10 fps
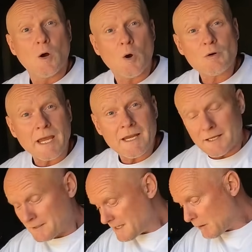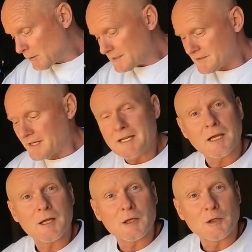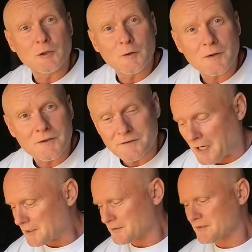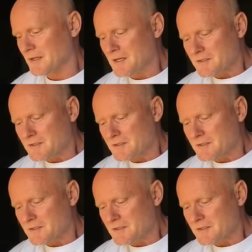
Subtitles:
Okay, now let's take a look at the targets.